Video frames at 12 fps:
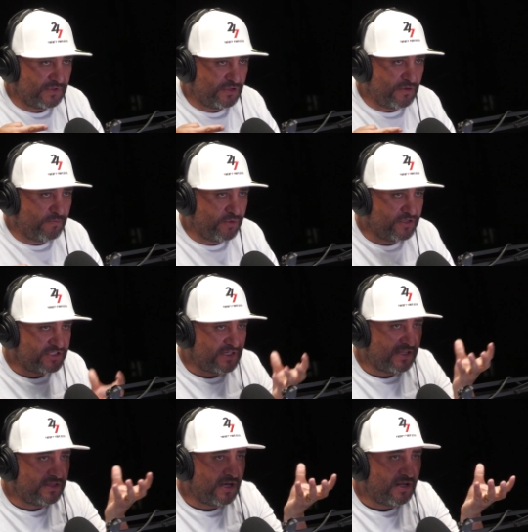to push
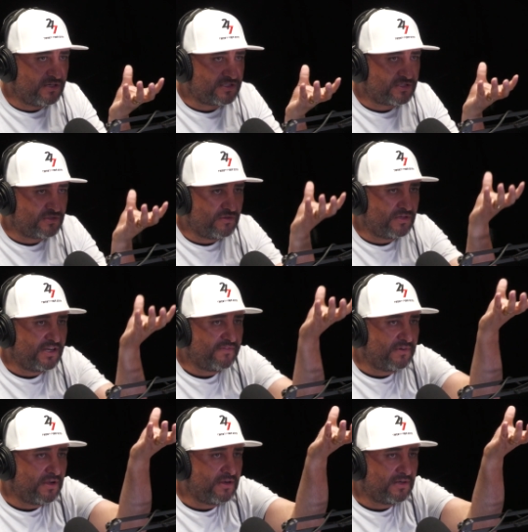adults to live
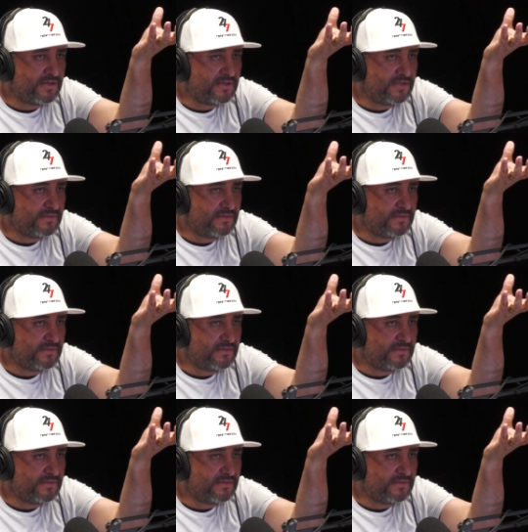longer.